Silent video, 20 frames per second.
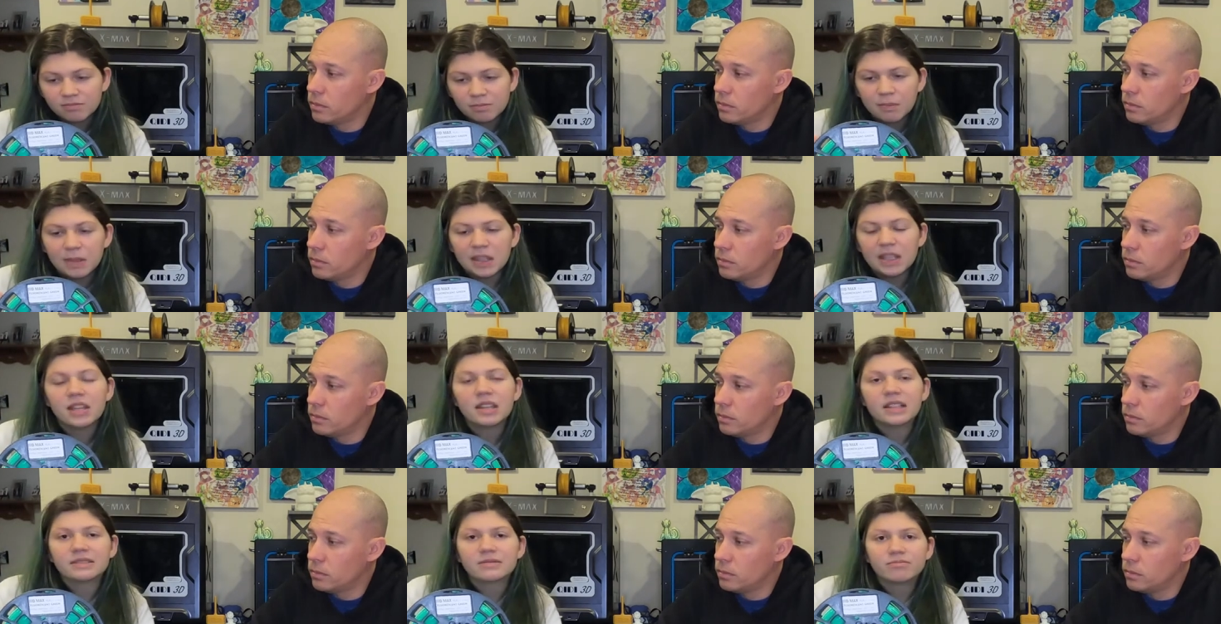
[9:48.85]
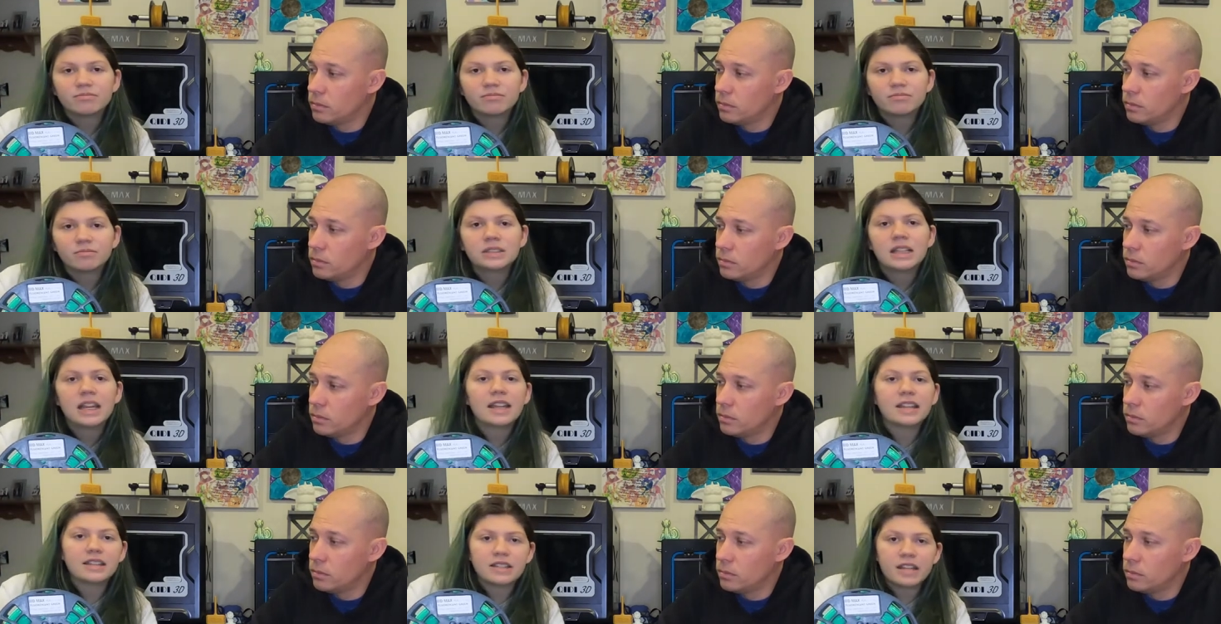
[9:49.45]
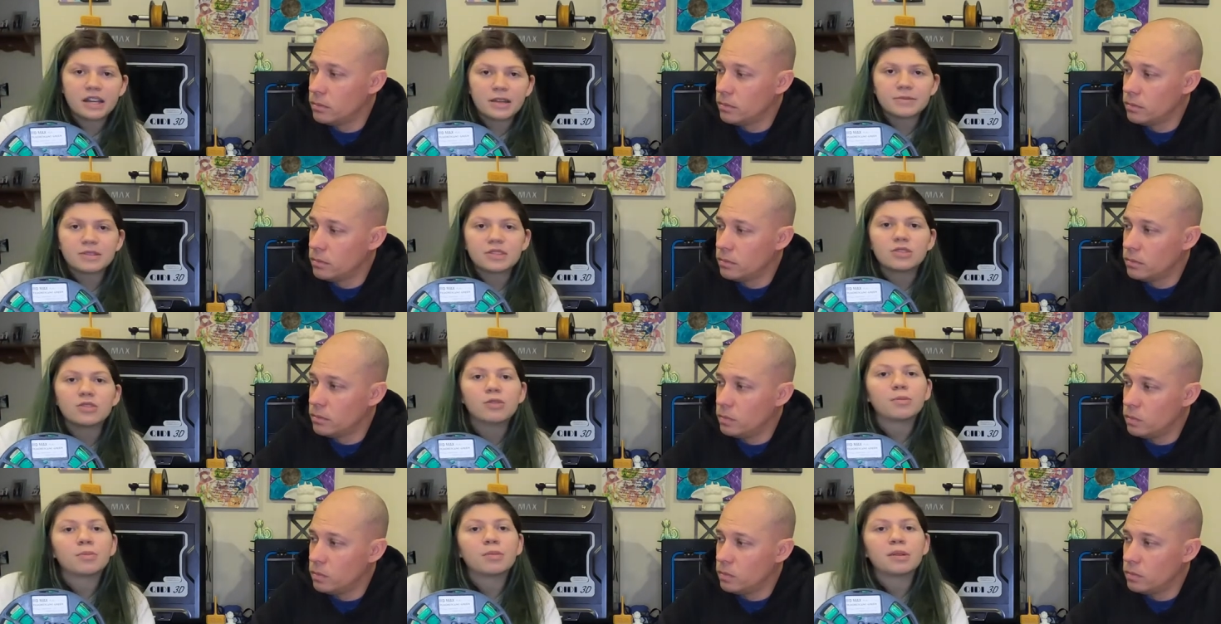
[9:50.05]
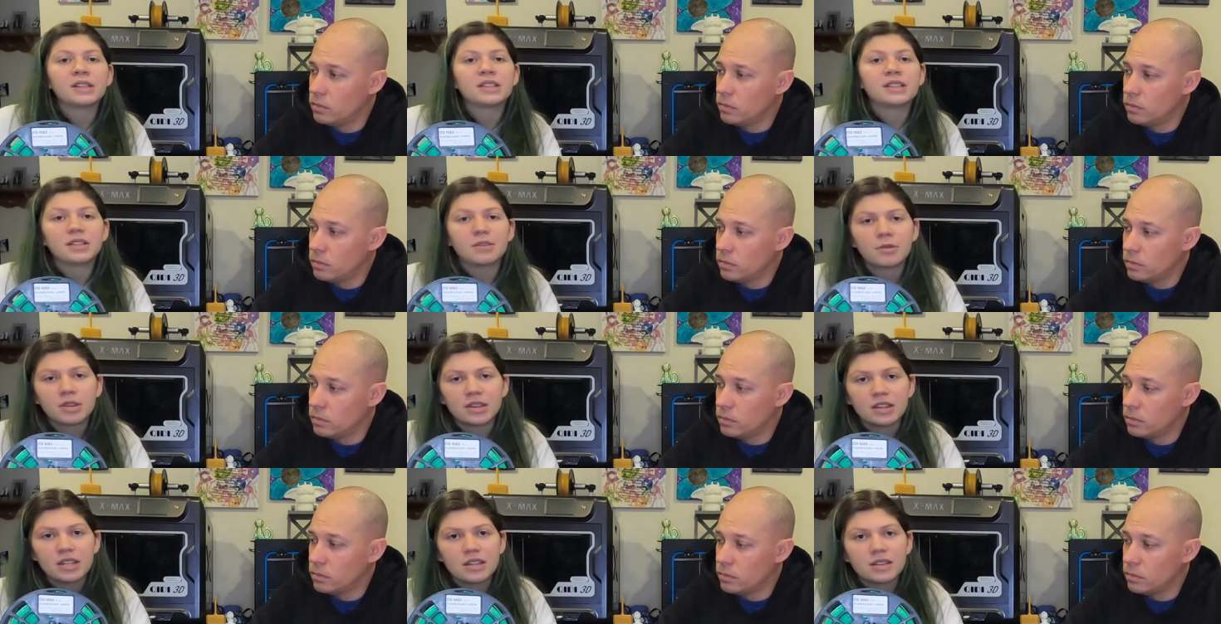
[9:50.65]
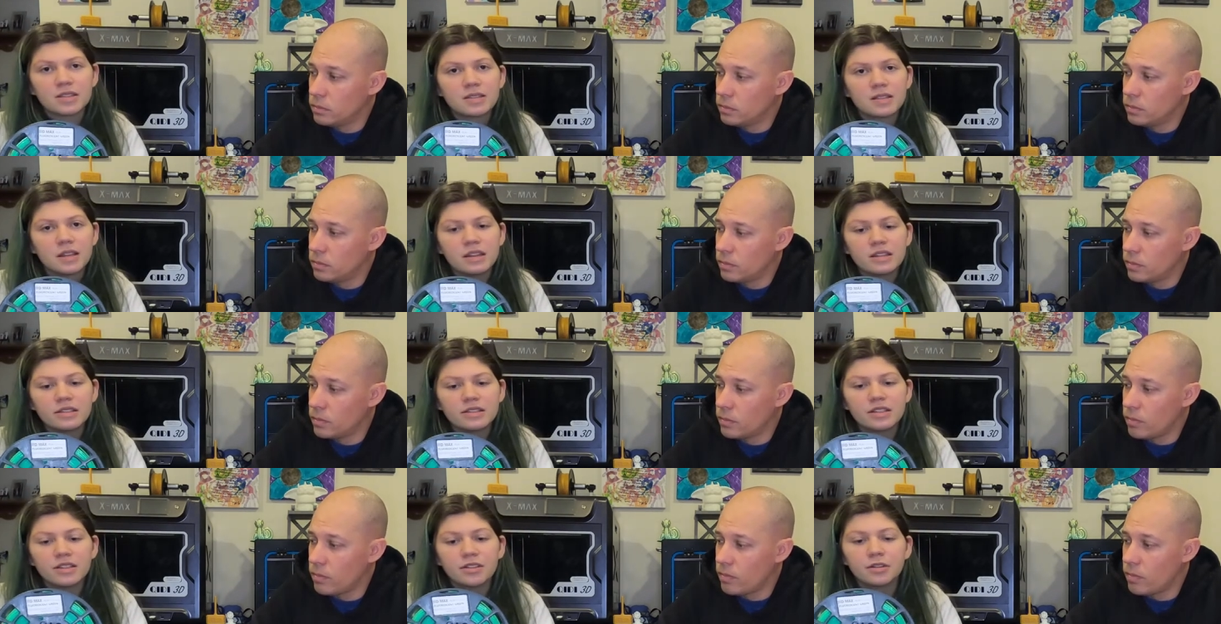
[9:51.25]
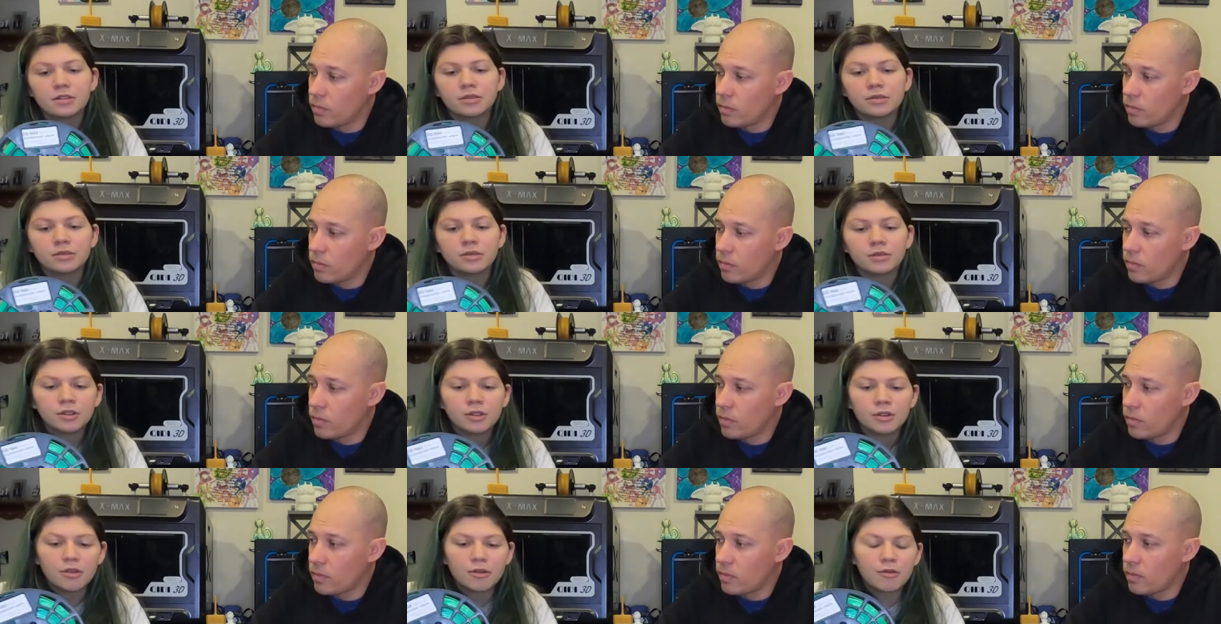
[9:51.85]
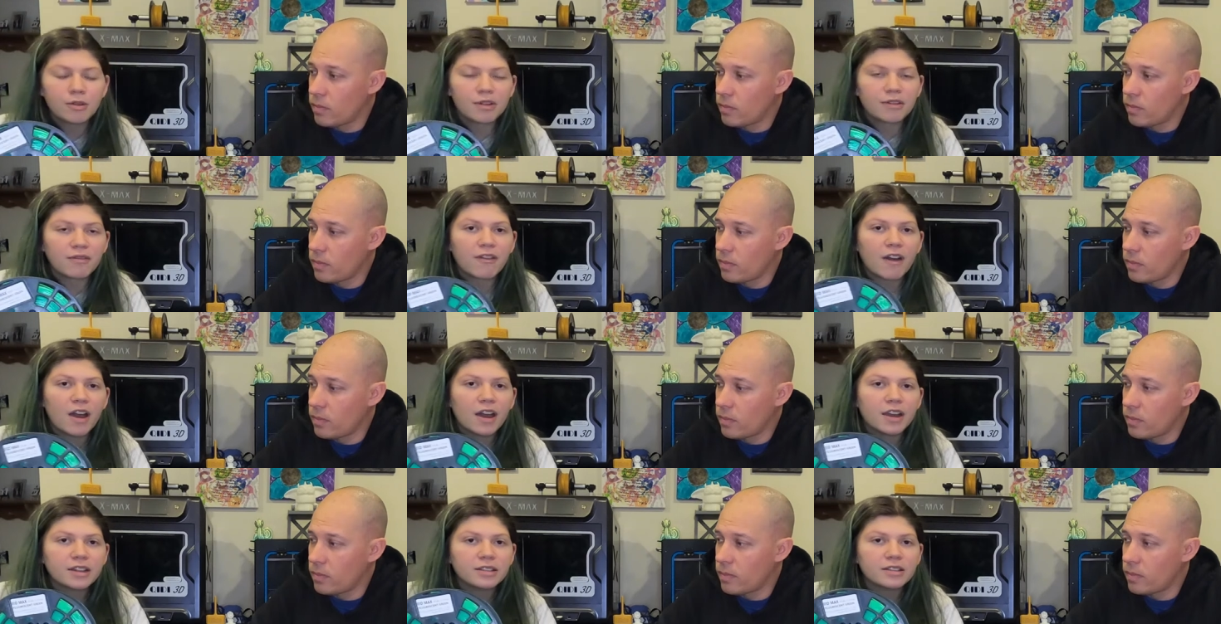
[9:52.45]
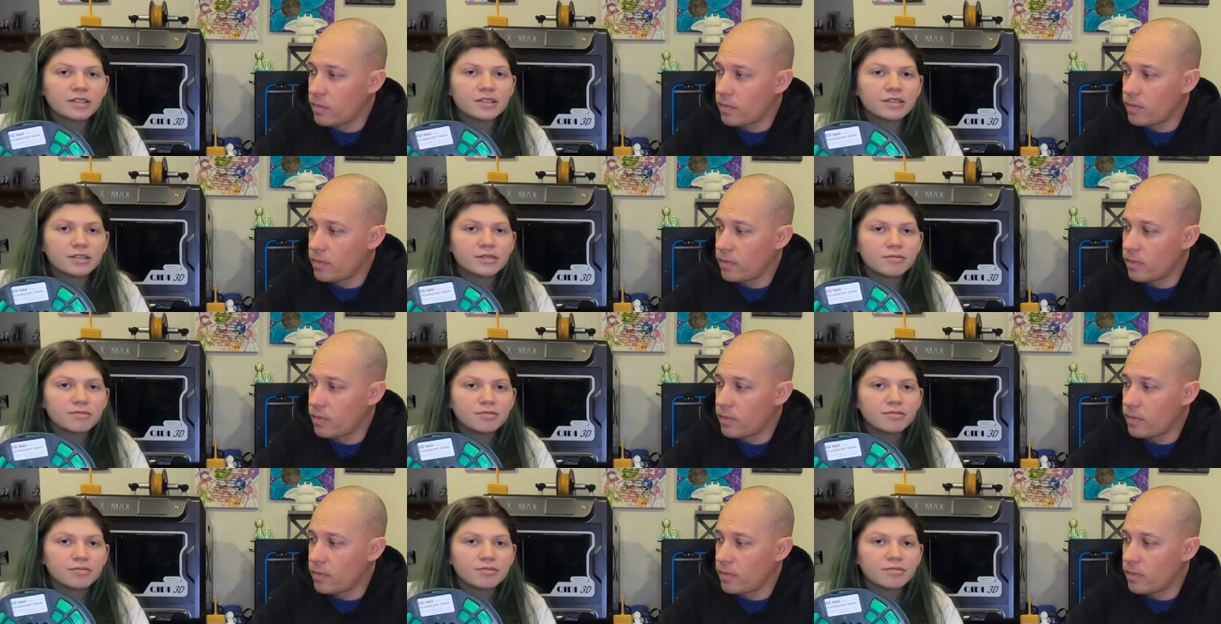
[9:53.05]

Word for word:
Speaker 1: be anytime soon printing with this until we find,